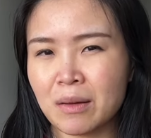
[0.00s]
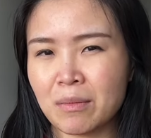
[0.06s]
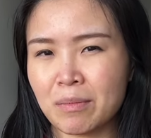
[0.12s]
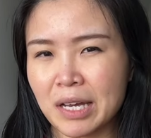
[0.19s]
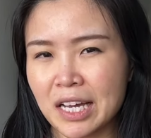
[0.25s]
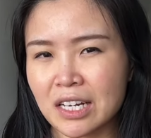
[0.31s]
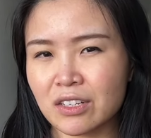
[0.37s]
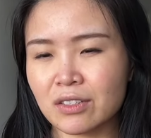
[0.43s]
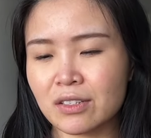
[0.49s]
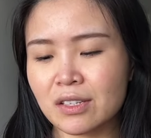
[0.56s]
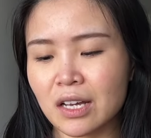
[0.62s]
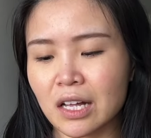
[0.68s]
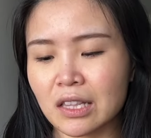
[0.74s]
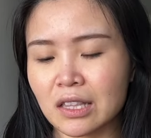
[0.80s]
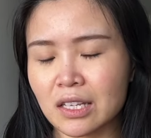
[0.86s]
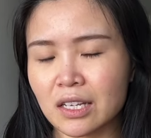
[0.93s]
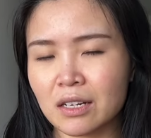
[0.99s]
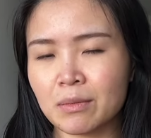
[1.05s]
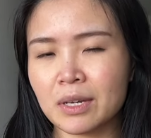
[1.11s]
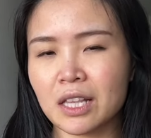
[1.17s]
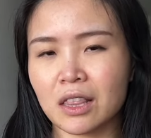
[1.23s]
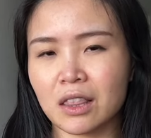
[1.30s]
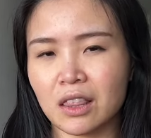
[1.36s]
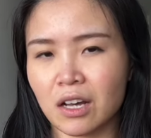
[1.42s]
panels a little
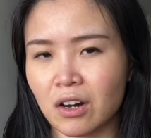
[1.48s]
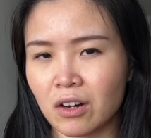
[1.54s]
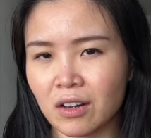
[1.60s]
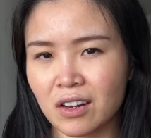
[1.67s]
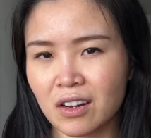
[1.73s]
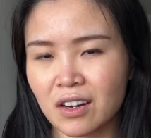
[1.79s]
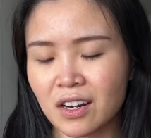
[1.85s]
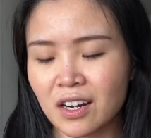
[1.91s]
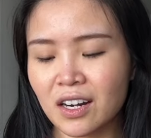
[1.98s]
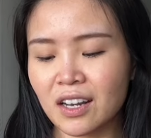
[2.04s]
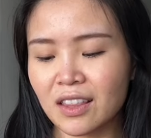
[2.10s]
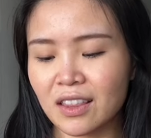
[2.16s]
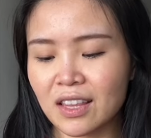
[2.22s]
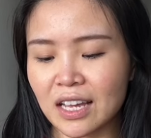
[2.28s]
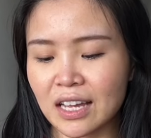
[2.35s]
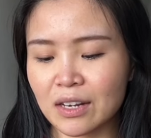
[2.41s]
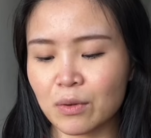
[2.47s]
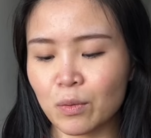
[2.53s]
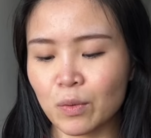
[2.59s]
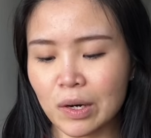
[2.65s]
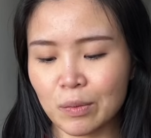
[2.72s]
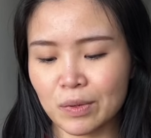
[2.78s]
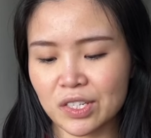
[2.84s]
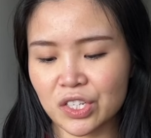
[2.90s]
bit longer than
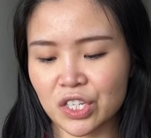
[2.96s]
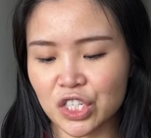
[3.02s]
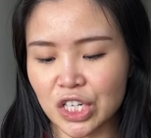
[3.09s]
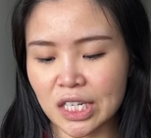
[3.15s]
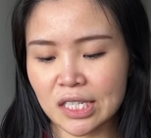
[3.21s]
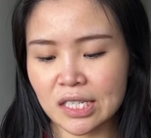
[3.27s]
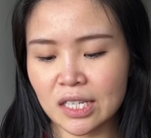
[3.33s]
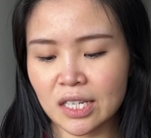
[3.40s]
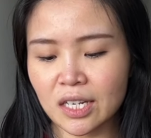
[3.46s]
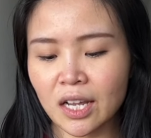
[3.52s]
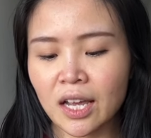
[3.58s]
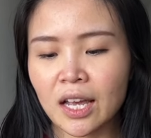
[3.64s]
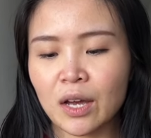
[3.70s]
what was suggested,